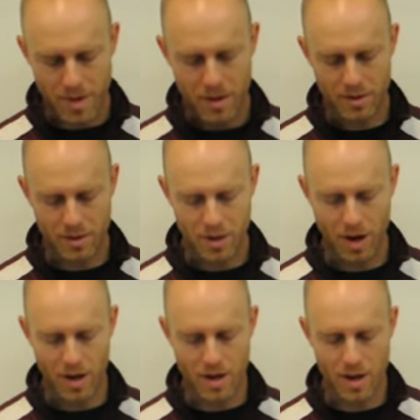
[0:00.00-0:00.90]
And then your
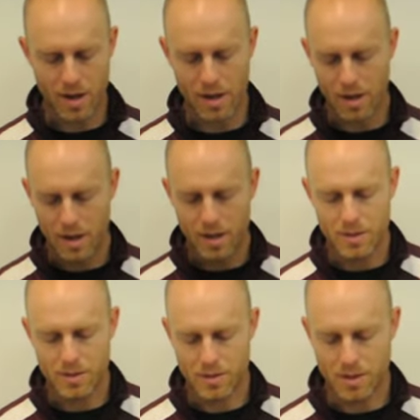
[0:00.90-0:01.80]
IA
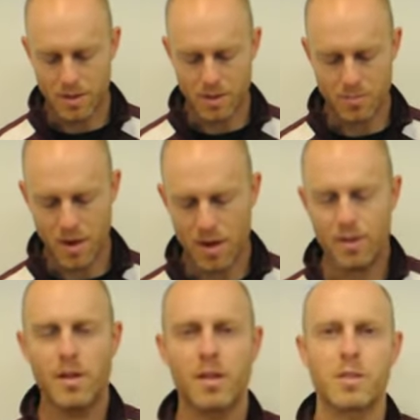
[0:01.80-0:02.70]
is a
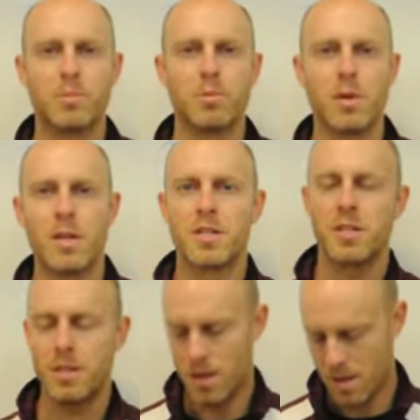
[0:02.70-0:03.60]
math
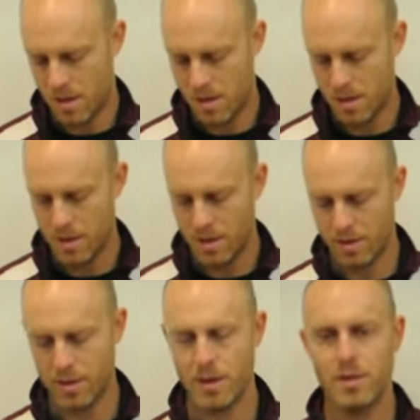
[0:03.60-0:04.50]
exploration,
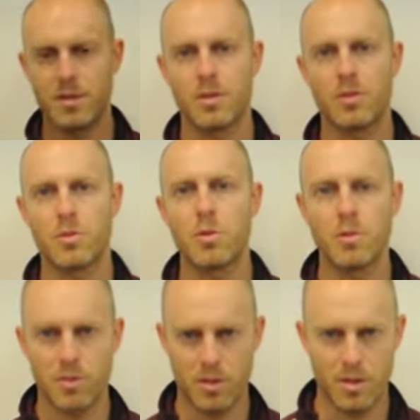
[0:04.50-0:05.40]
and that is
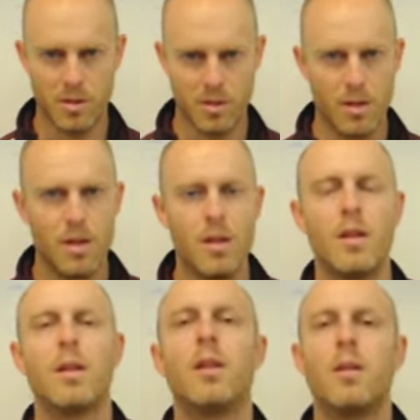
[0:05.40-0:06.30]
20%.
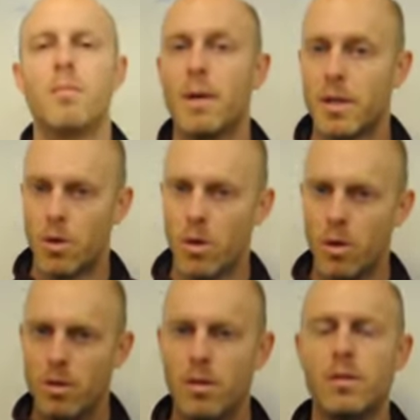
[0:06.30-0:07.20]
My
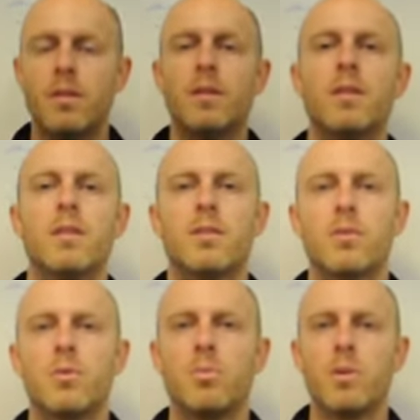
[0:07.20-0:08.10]
goal is
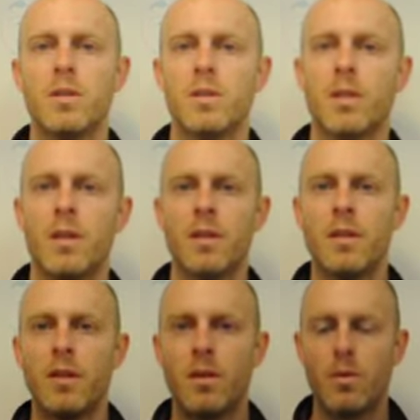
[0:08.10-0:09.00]
to be
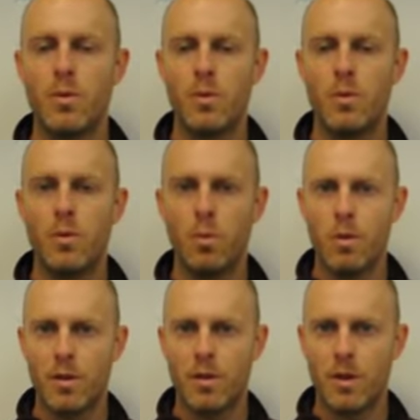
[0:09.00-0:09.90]
done
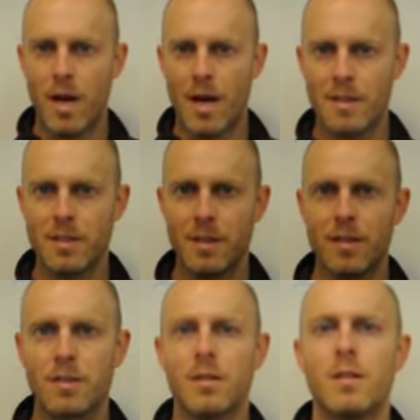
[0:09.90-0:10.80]
with the content
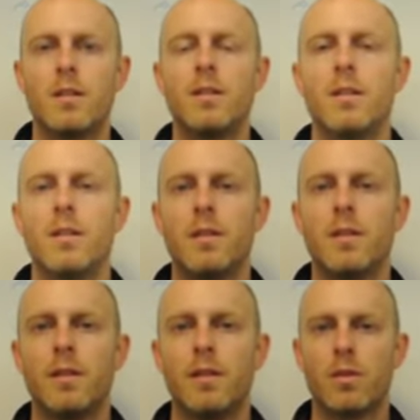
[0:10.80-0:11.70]

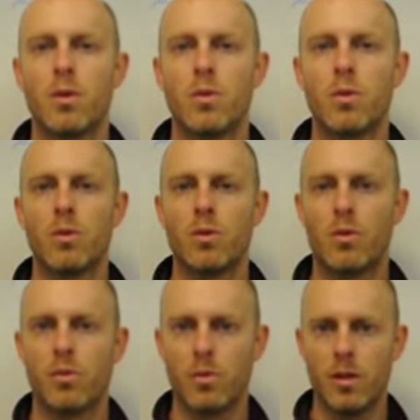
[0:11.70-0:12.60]
in quarter
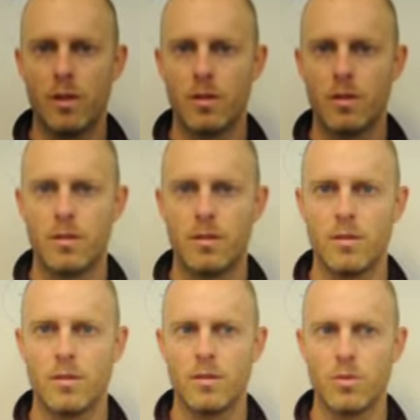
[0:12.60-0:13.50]
3.
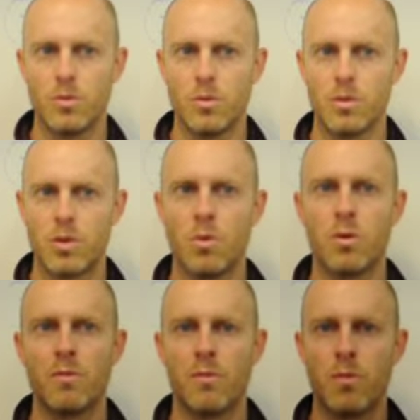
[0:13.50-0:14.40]
So once
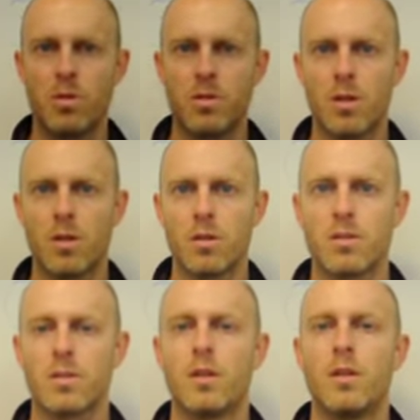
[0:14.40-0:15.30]
quarter 4 starts,